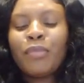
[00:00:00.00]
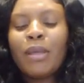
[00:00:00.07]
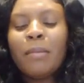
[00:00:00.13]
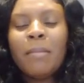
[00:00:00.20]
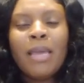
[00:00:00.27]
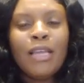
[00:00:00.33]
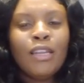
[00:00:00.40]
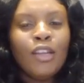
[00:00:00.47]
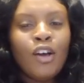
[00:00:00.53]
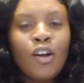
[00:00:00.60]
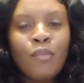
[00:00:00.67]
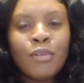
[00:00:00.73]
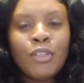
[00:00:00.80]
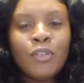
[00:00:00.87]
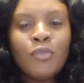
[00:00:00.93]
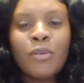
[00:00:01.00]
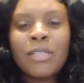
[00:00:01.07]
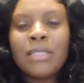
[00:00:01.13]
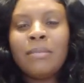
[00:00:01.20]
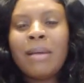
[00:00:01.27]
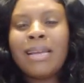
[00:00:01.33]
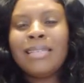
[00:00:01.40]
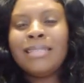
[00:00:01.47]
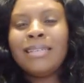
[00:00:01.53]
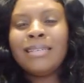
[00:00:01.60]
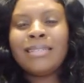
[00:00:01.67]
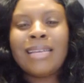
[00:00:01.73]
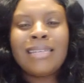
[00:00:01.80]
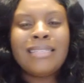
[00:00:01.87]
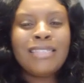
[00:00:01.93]
make love with you, or somebody's in
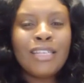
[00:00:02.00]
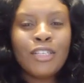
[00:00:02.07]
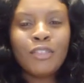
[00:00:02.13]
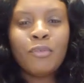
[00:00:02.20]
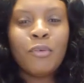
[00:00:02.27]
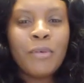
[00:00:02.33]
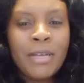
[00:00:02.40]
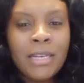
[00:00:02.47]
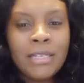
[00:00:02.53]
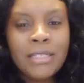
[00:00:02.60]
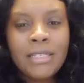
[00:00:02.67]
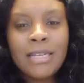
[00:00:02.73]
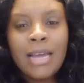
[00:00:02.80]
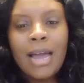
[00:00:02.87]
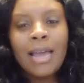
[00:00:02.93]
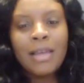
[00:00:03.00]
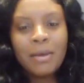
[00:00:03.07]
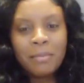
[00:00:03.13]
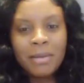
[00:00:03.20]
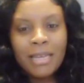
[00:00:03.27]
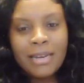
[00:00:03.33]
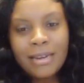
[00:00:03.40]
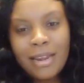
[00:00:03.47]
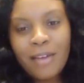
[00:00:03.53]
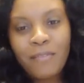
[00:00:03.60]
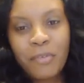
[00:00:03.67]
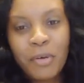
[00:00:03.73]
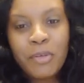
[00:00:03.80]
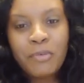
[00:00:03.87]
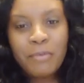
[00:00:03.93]
this like sexual energy. I am getting that
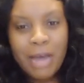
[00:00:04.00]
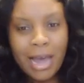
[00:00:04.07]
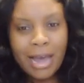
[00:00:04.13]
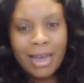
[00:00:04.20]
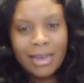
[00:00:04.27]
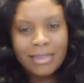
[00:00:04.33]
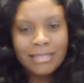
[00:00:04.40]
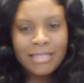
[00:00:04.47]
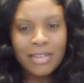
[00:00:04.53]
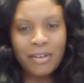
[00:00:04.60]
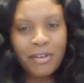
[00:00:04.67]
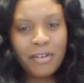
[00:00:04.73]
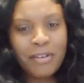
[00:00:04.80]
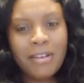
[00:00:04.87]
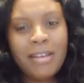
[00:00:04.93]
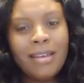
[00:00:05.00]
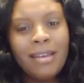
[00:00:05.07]
for you guys here.